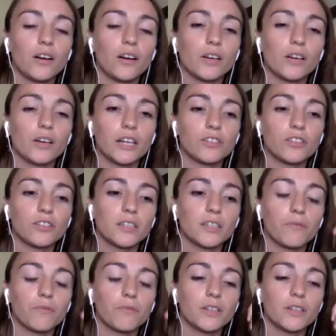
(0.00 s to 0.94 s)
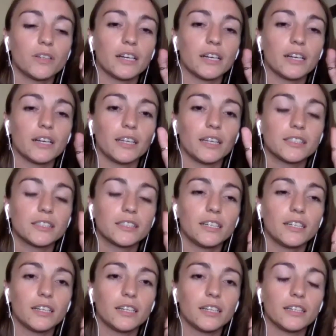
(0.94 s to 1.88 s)
oh, got dressed up for the day, and I like
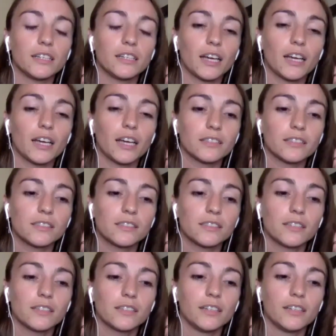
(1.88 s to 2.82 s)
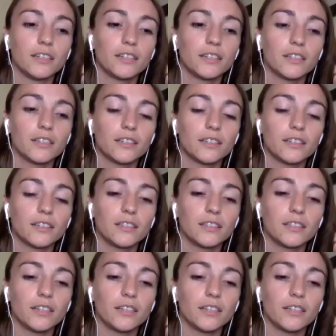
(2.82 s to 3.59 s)
send it in a text. You know?